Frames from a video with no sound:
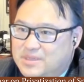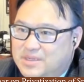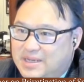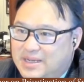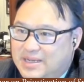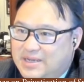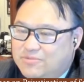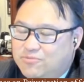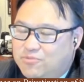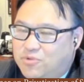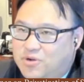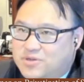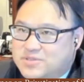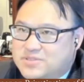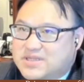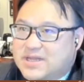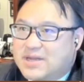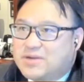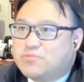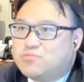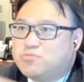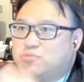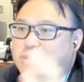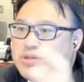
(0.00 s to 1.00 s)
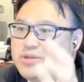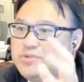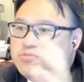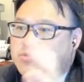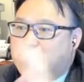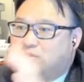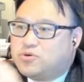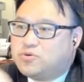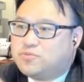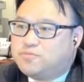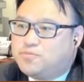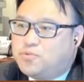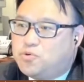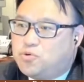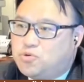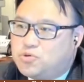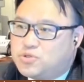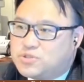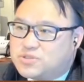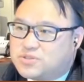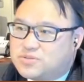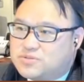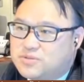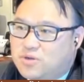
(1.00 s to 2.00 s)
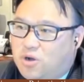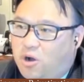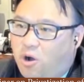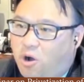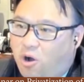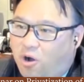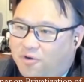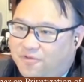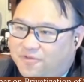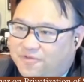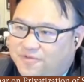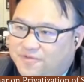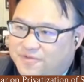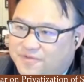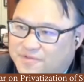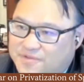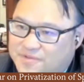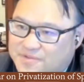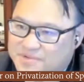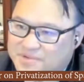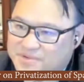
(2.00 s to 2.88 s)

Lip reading: It was that we will put off